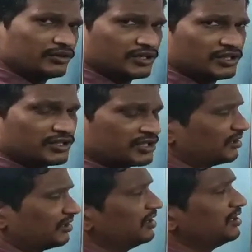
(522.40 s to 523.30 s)
on that
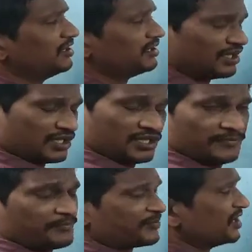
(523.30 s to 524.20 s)

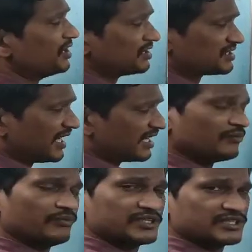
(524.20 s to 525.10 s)
the
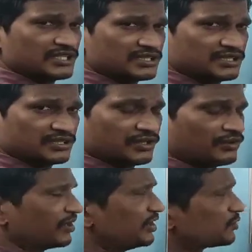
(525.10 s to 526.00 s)
xylem vessels.
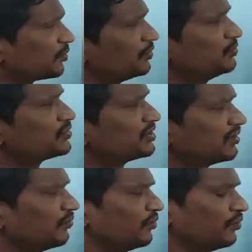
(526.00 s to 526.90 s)
It's
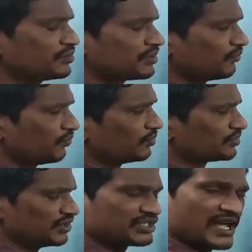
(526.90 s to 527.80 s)
producing the force. The
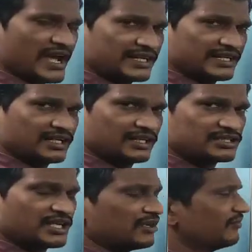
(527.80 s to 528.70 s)
force is acting on
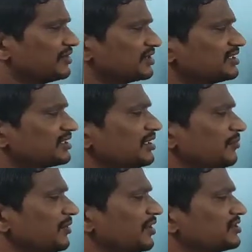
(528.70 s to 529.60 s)
the xylem vessels,
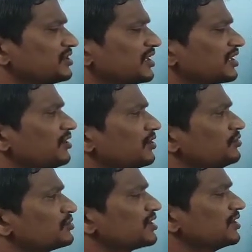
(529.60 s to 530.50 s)
because here
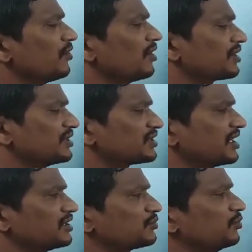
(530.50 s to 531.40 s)
continuously water
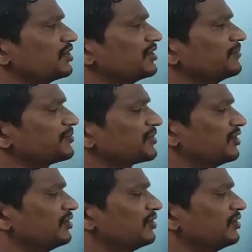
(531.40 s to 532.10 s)
is transporting.